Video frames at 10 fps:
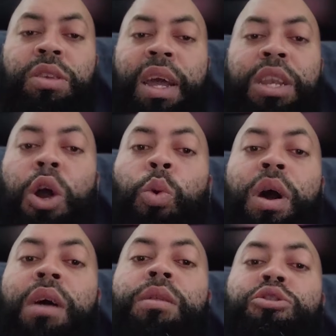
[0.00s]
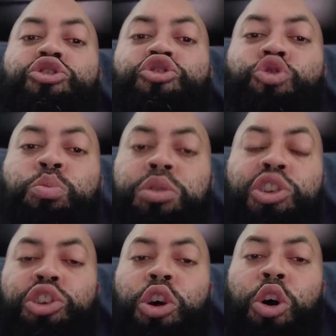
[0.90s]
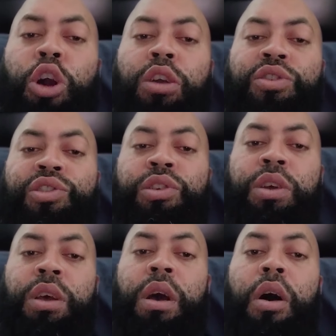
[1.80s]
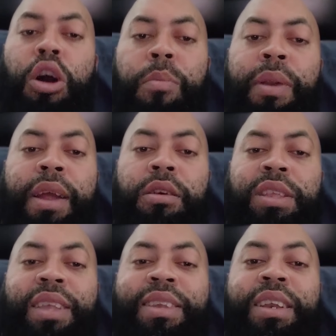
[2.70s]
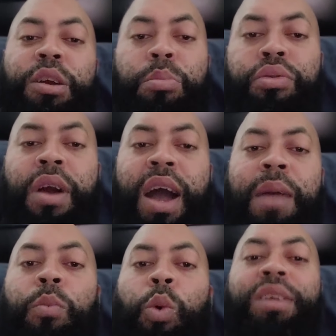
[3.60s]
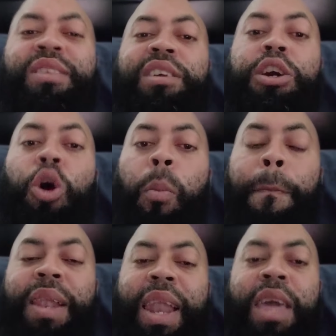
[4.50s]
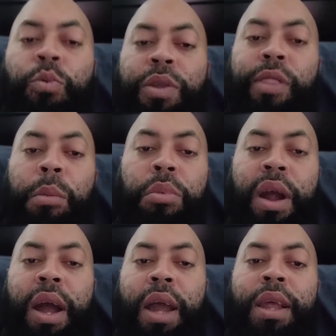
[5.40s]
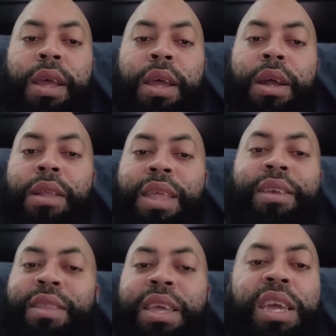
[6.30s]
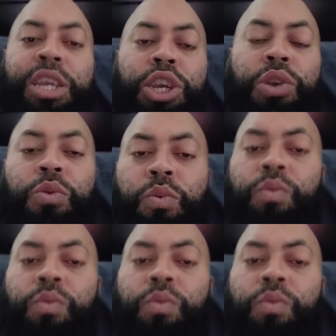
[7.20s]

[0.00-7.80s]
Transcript: like no other superstars or players that's in their prime wants to go play with LeBron. That's the issue.